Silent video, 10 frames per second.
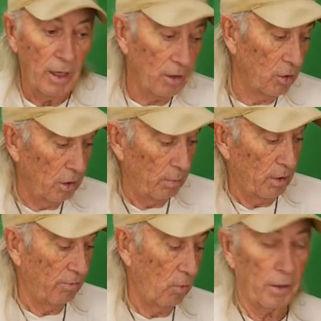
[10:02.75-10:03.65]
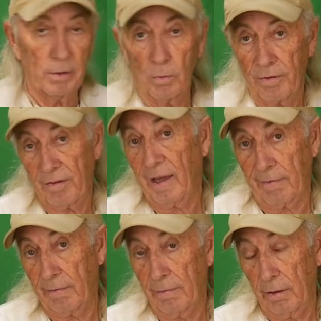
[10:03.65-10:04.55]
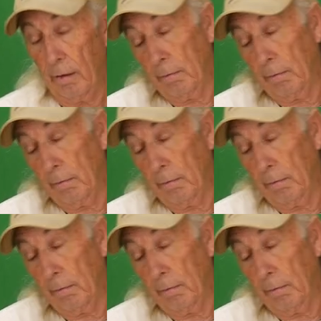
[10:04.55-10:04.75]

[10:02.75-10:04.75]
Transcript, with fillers: it could have been avoided with that. Yeah,